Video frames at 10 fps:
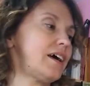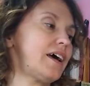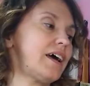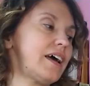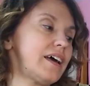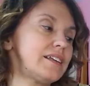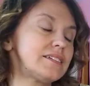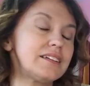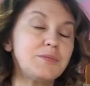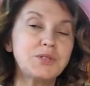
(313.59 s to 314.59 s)
And
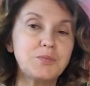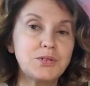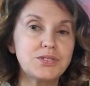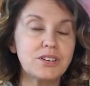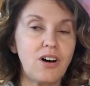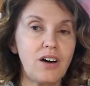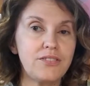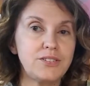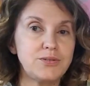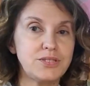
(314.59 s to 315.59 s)
calypso music
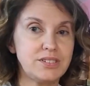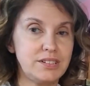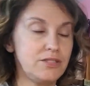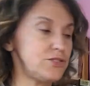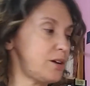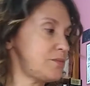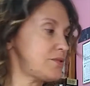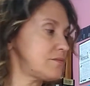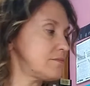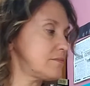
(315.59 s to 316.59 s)
often uses steel drums,